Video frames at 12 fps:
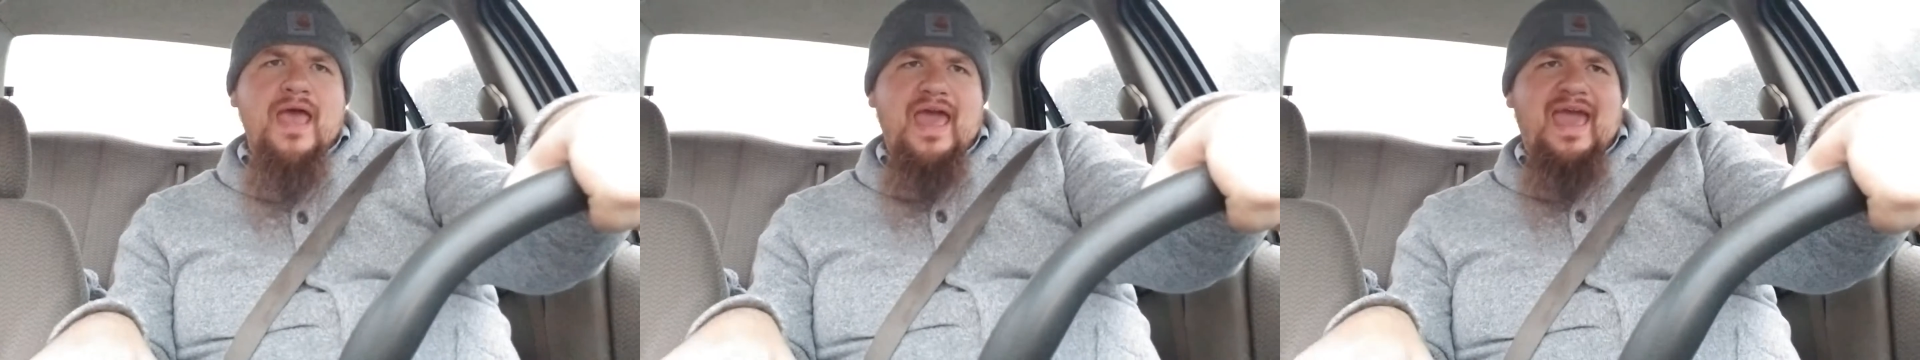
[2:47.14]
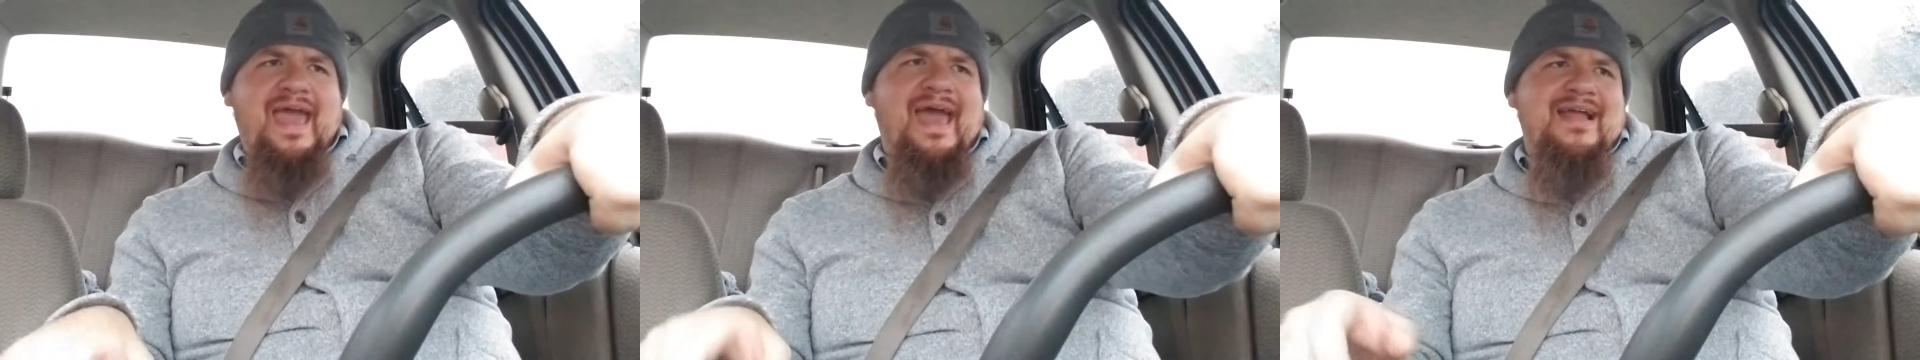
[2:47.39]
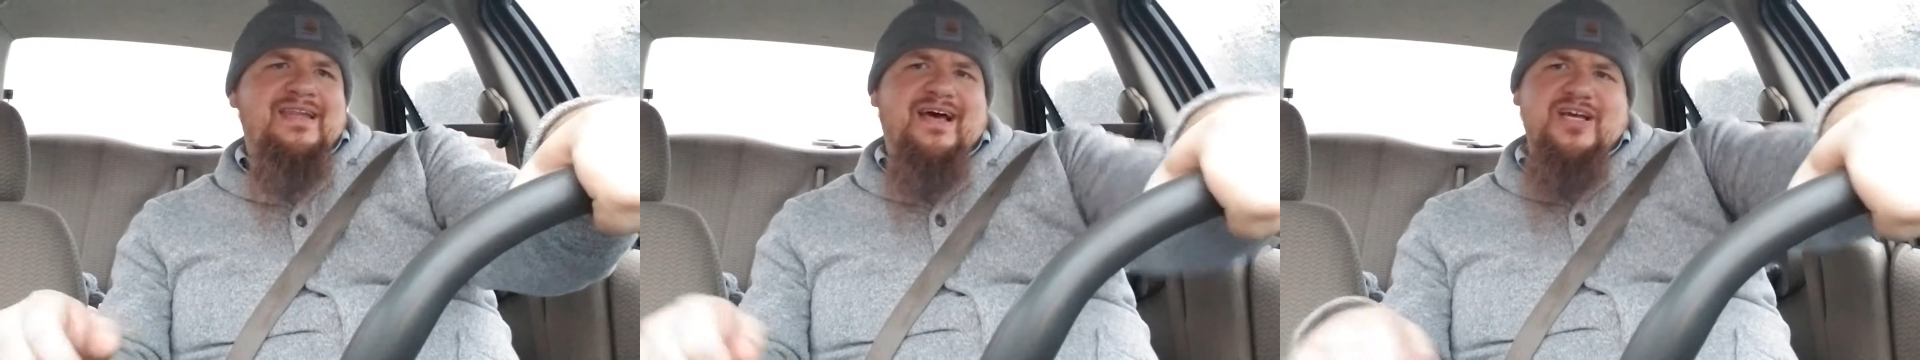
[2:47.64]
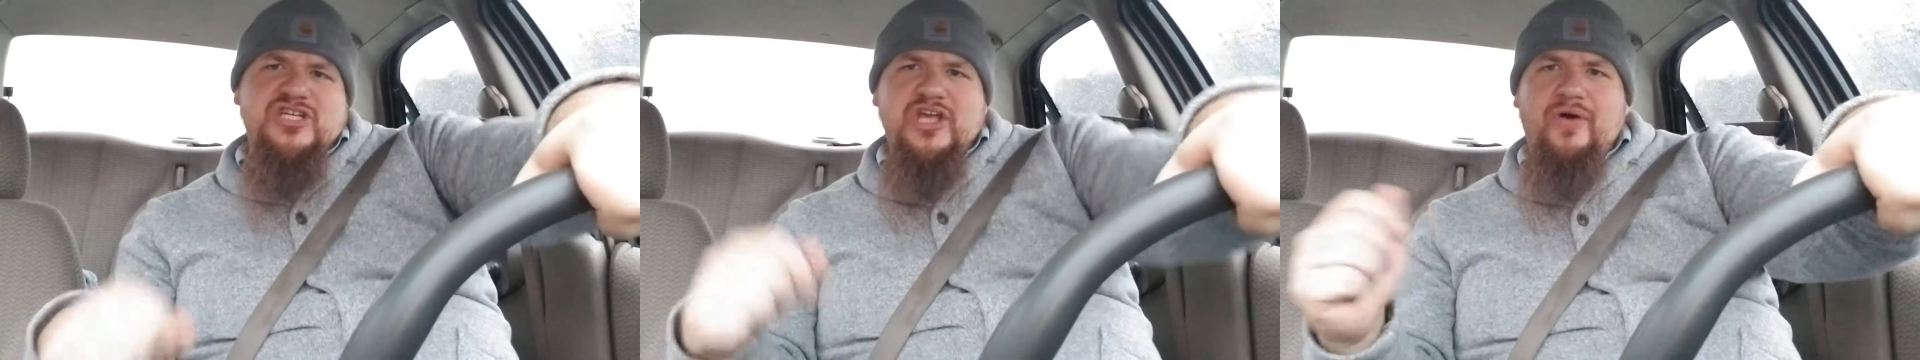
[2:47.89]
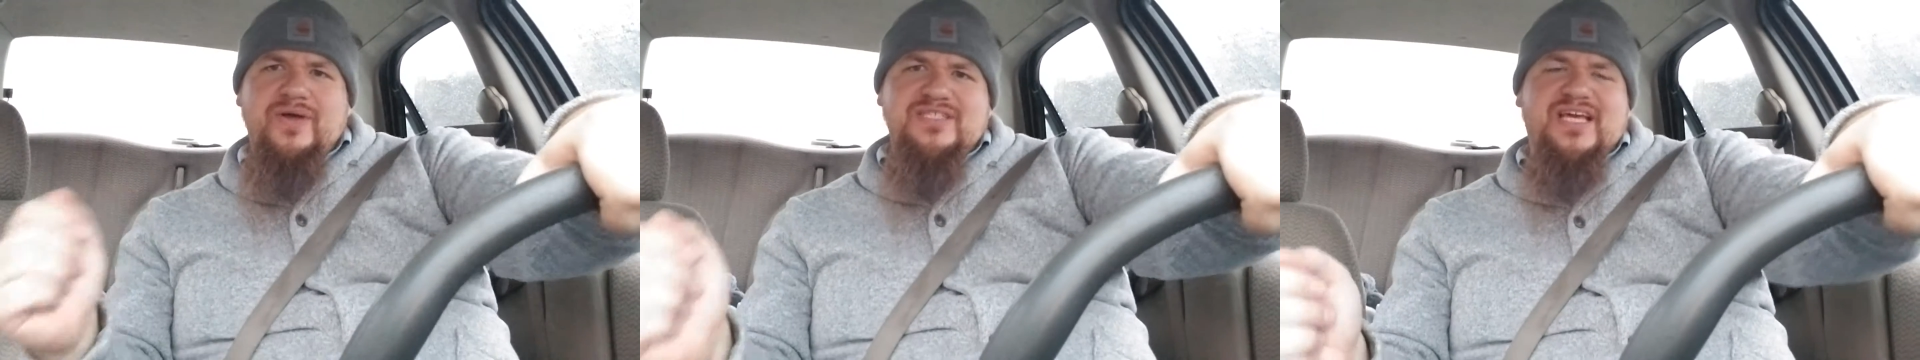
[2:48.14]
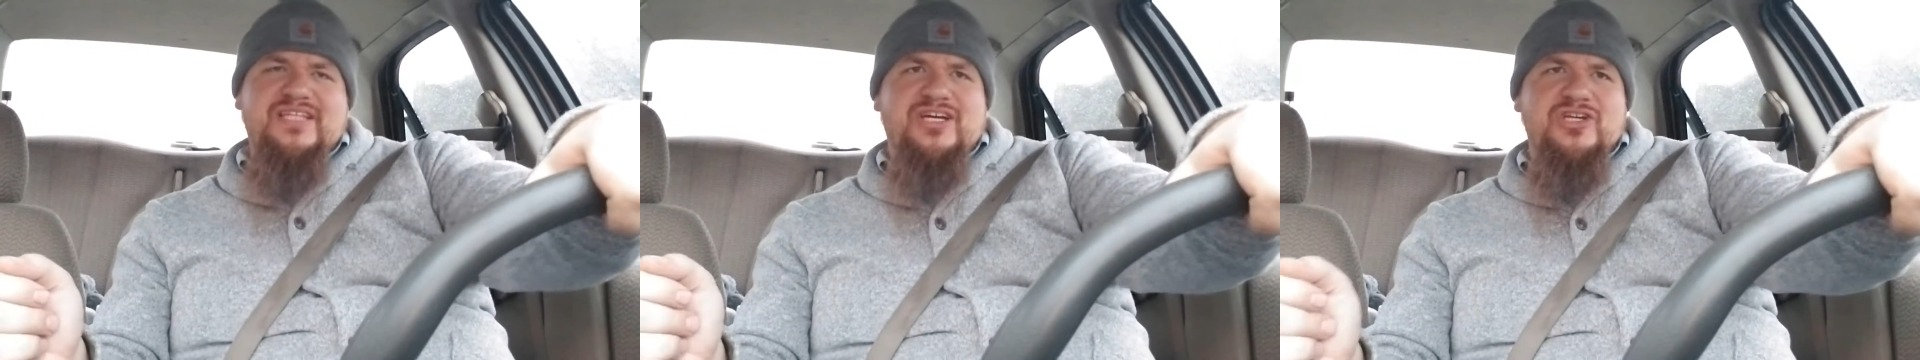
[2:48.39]
and she
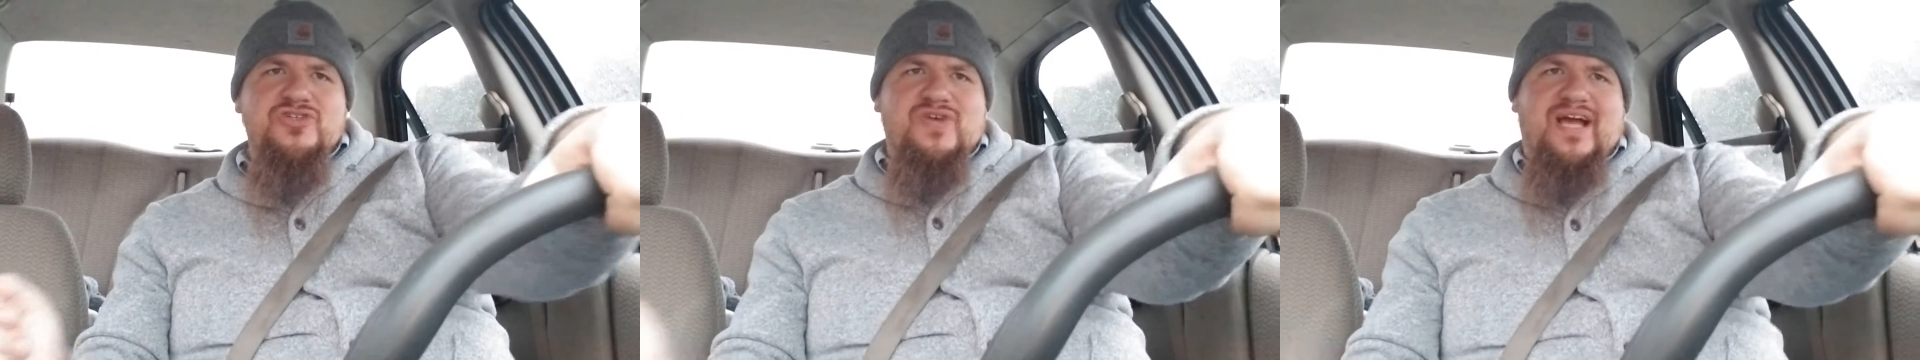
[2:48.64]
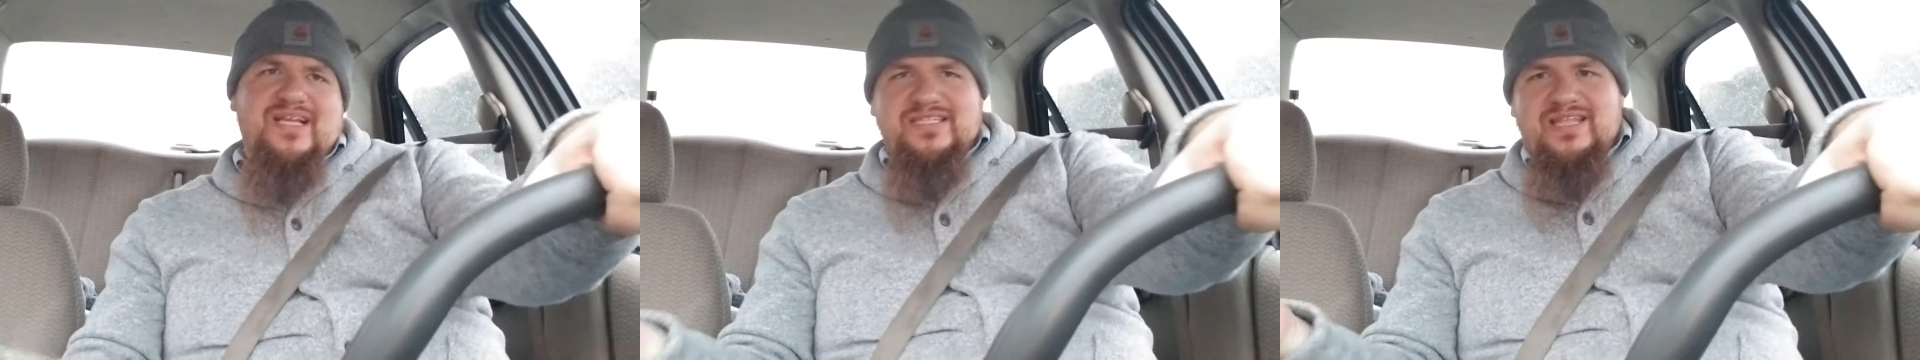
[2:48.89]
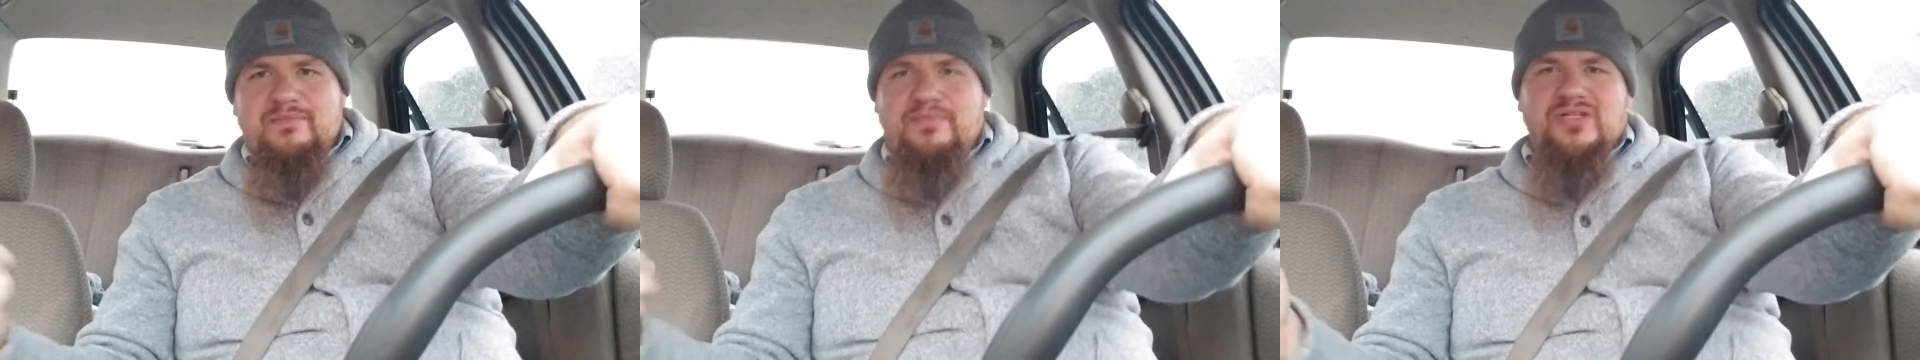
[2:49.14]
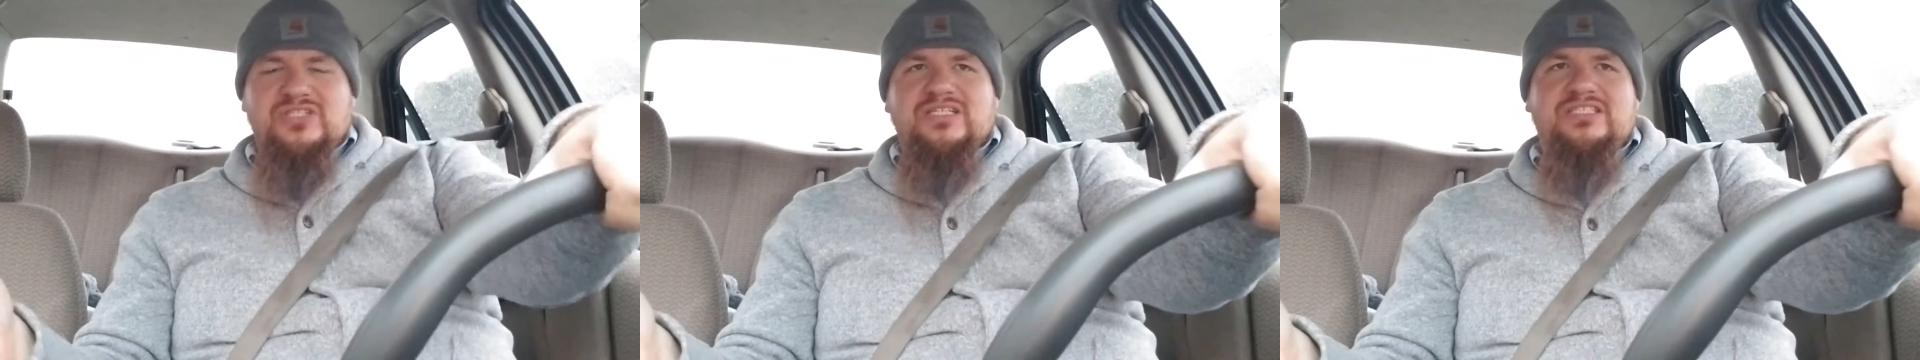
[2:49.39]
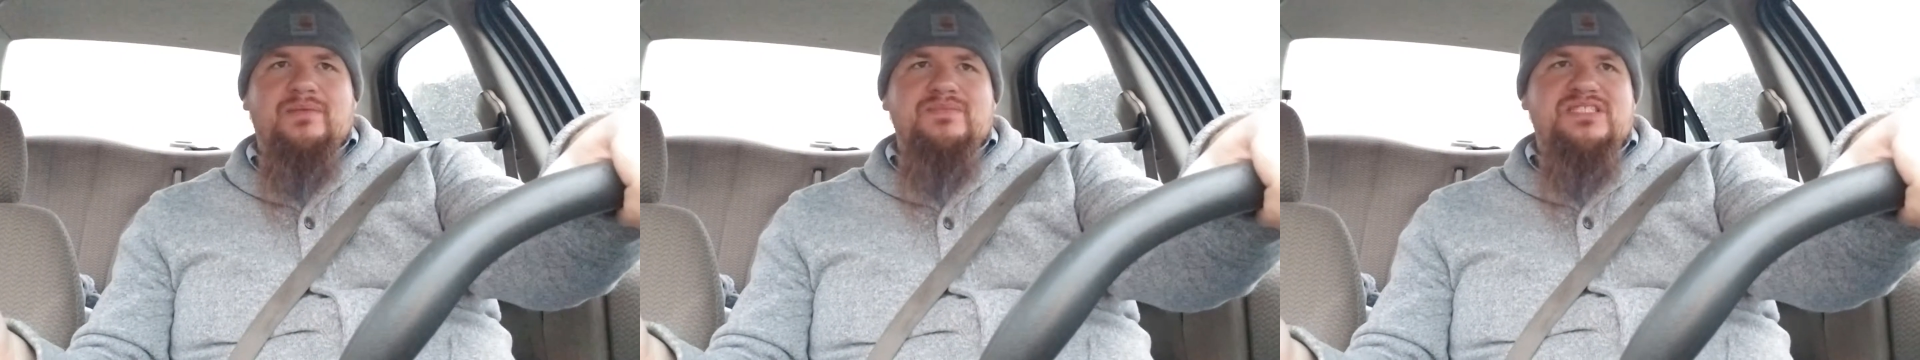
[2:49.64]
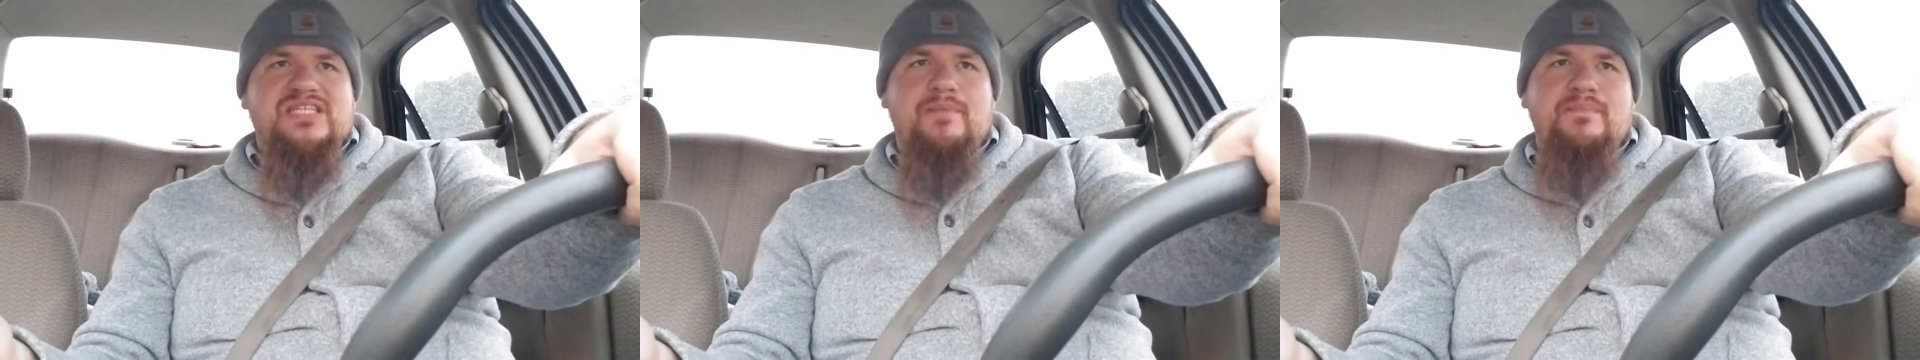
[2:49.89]
always gets undressed and then puts on something
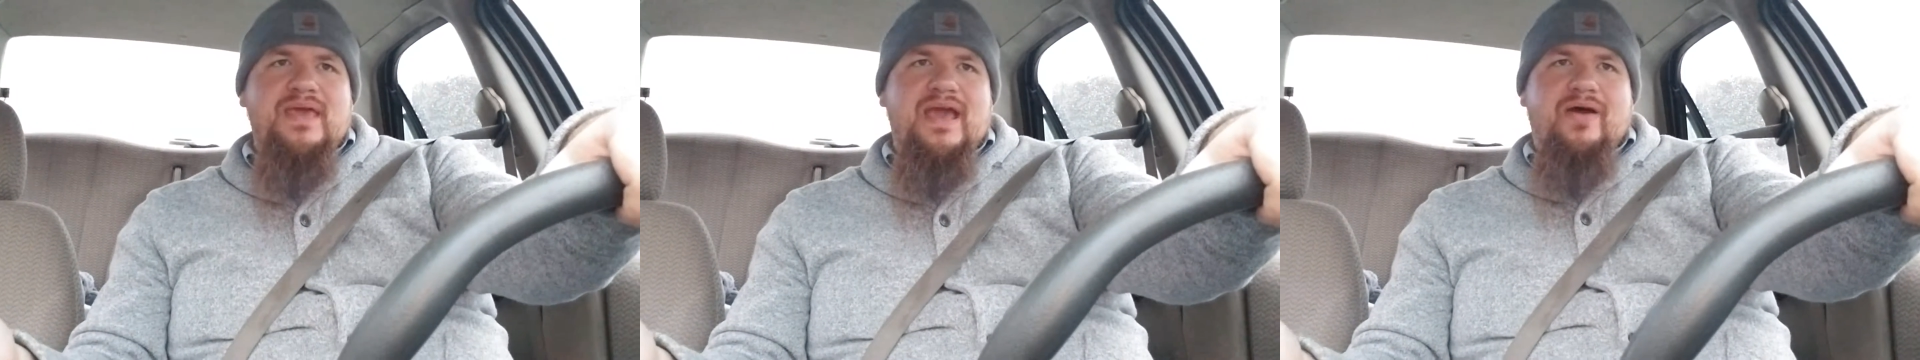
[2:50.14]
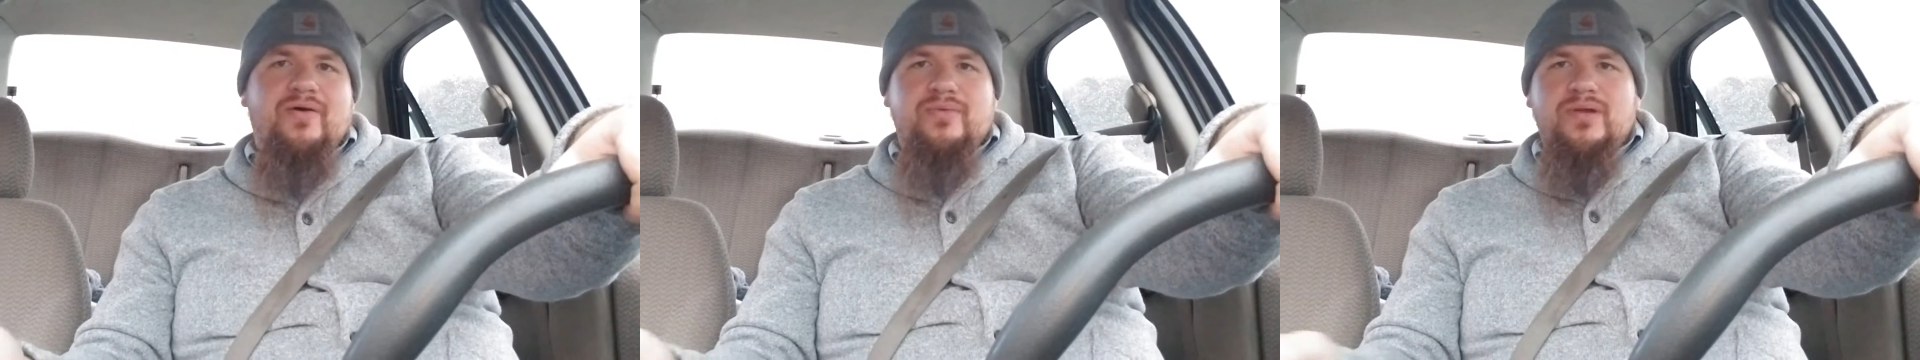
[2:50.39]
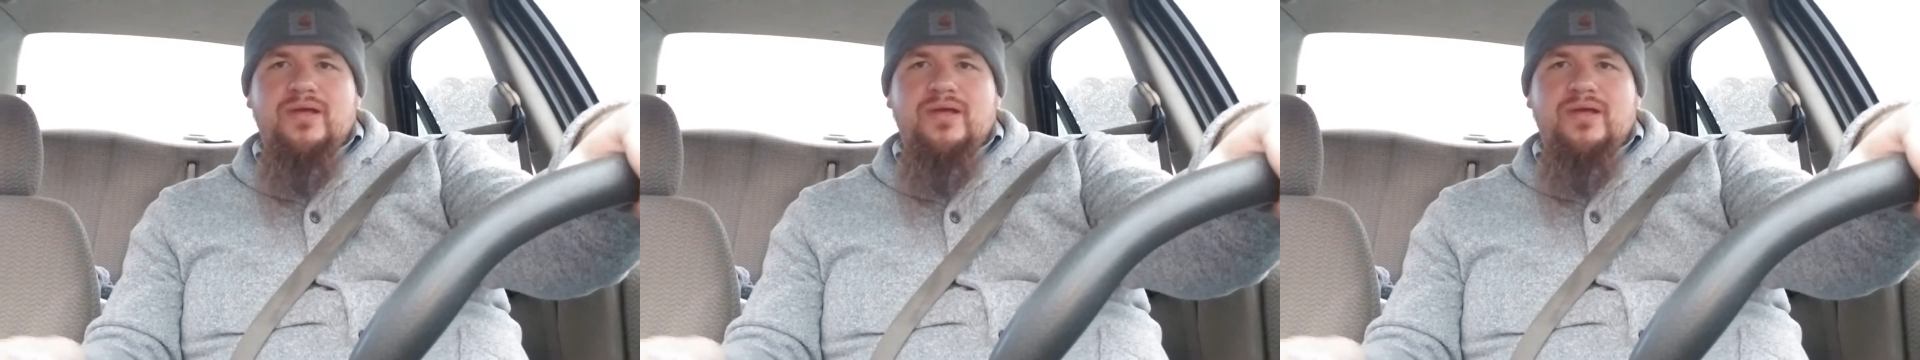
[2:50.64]
skimpy out.